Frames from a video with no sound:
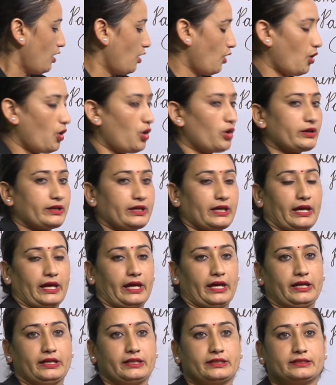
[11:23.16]

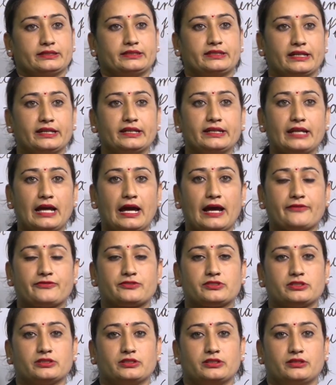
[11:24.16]
Okay, then
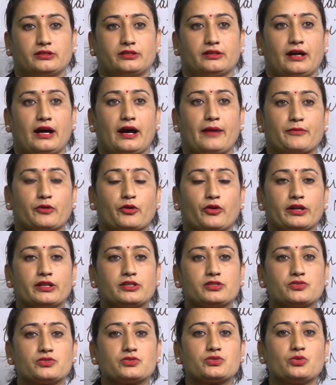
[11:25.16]
after I'm going
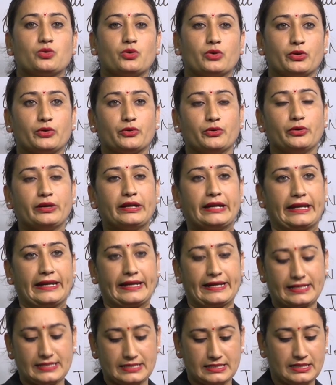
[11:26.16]
to show you
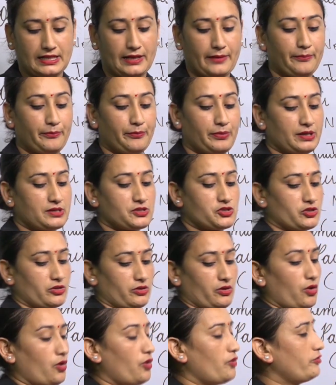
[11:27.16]
next
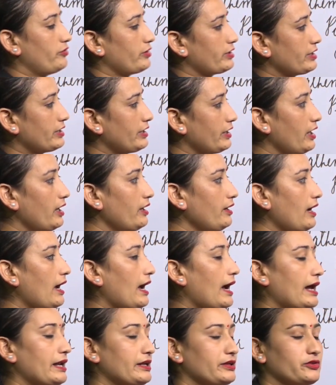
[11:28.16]
picture over here
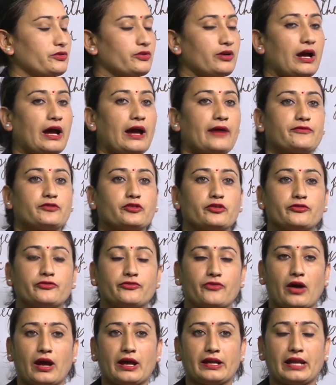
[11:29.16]
and you have to
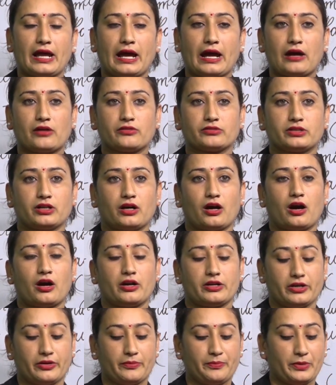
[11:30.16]
find out the
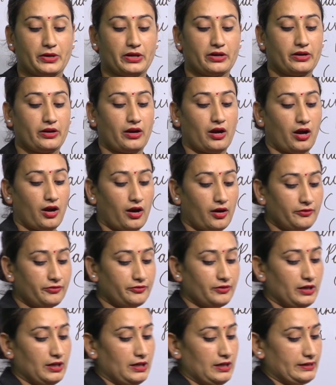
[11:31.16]
order pair of
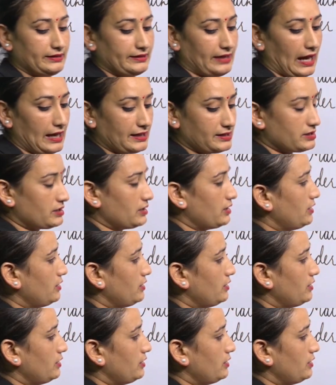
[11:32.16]
that